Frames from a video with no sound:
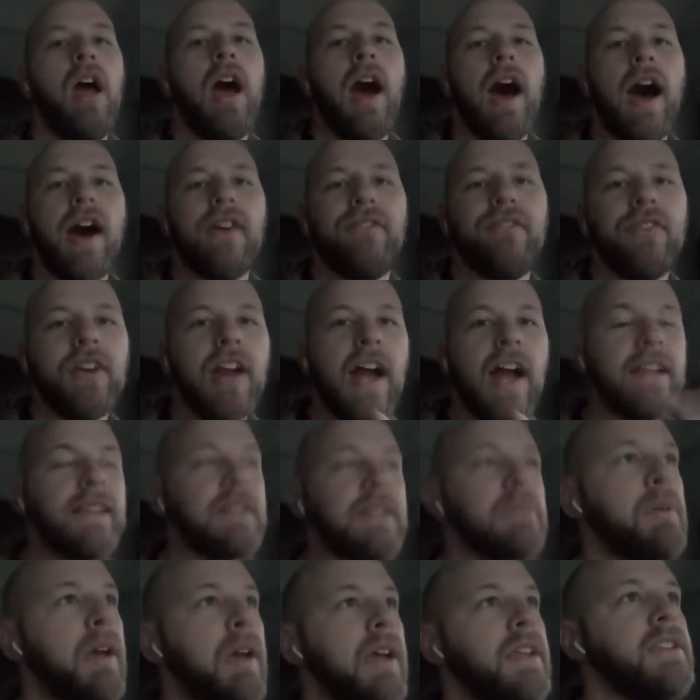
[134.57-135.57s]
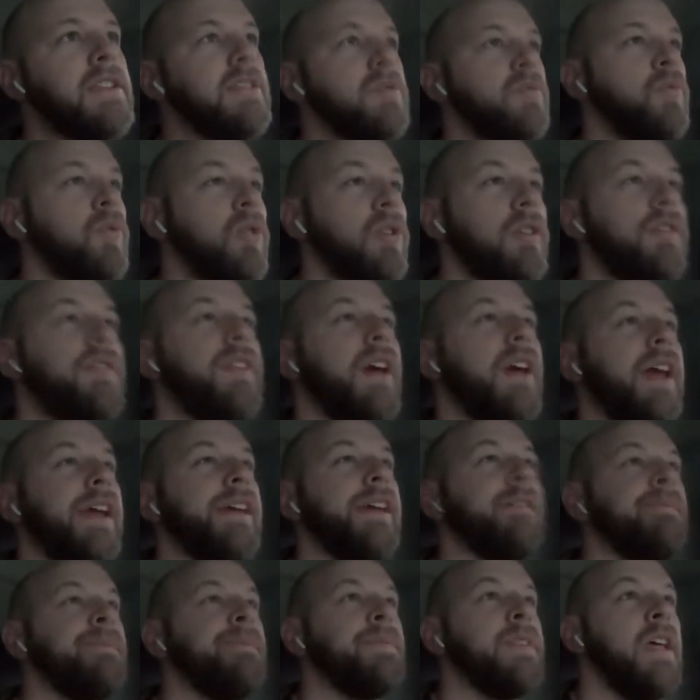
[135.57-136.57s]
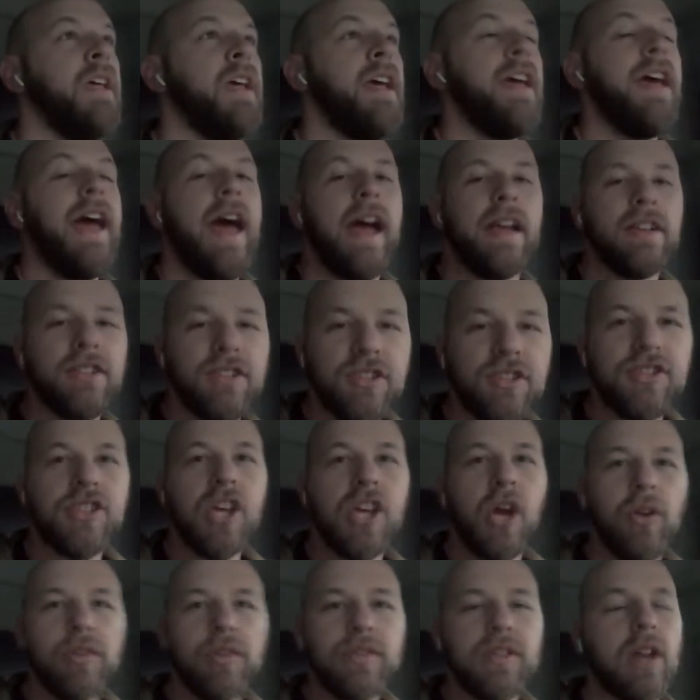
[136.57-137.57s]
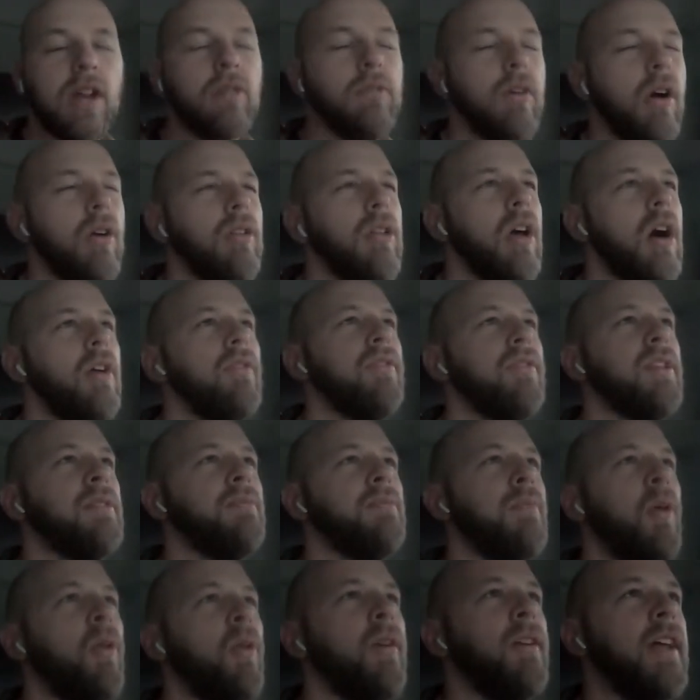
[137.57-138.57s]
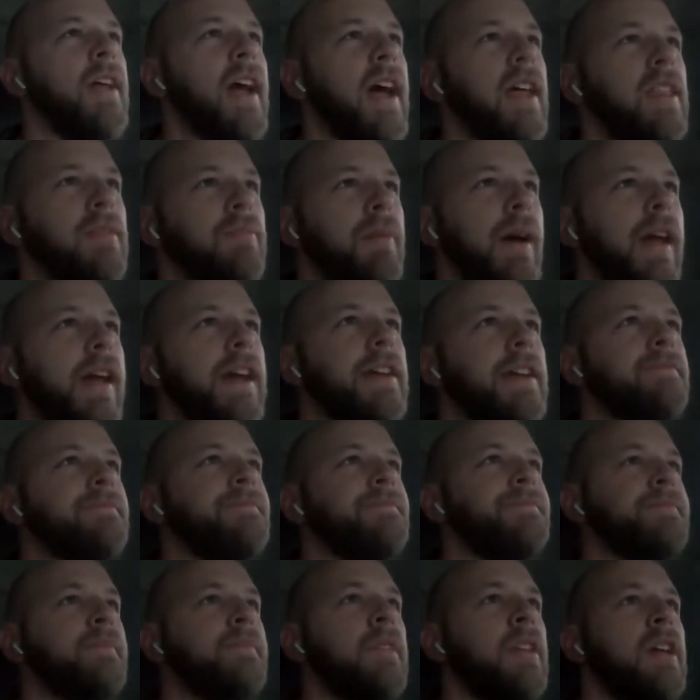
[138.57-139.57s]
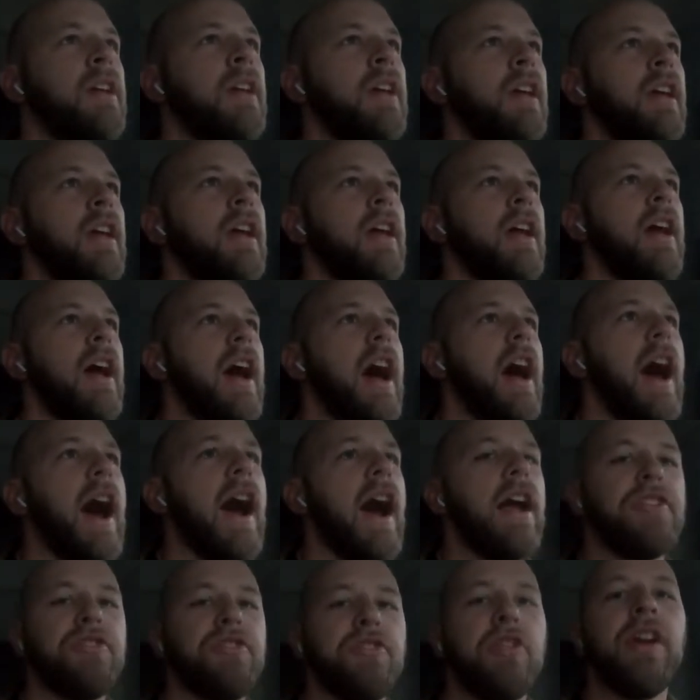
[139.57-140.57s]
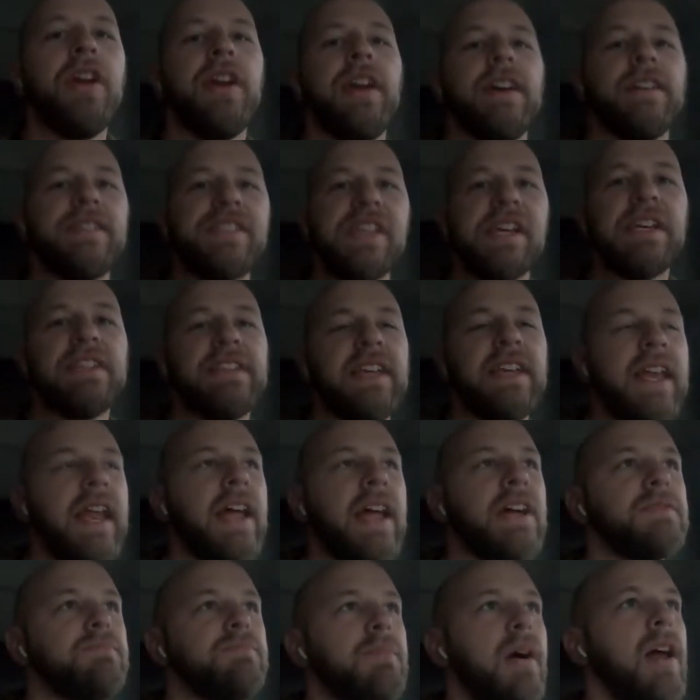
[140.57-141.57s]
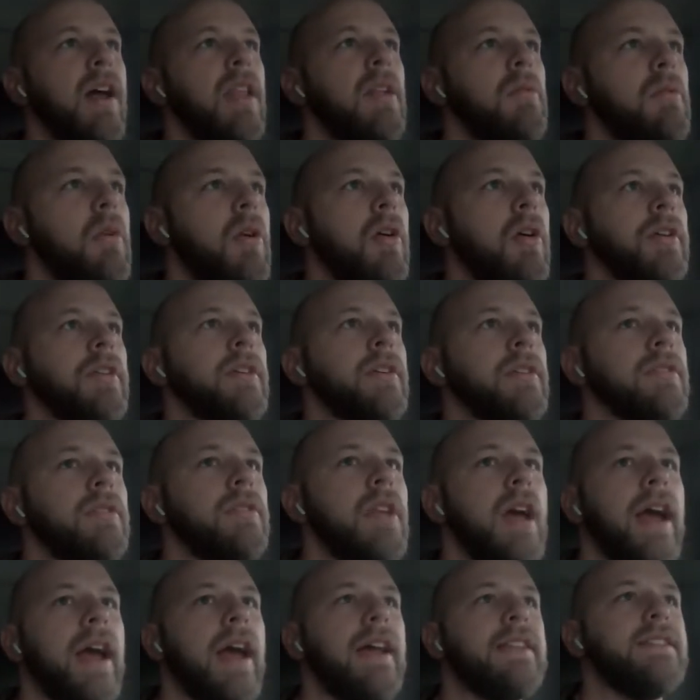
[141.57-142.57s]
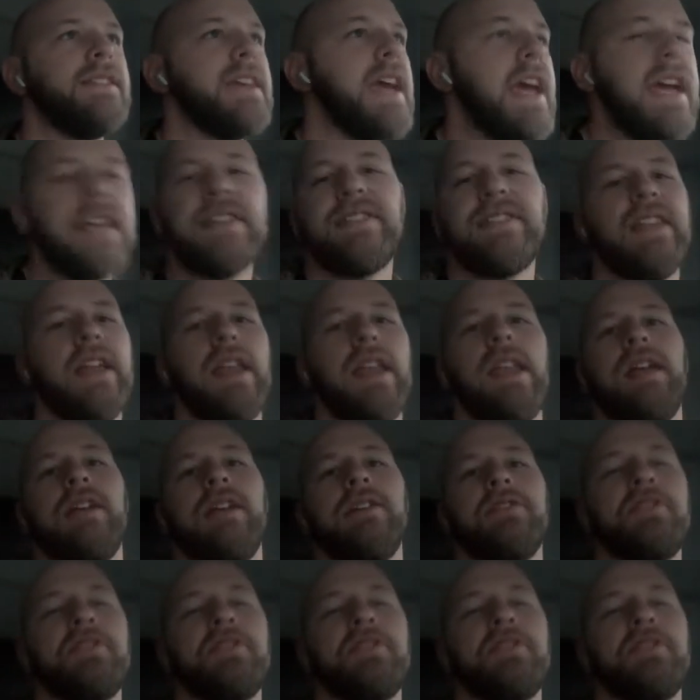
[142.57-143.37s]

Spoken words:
I forgot to mention one thing. As soon as I roll over in the morning out of bed, I drink a 16-ounce bottle of water. Like, it's instantly.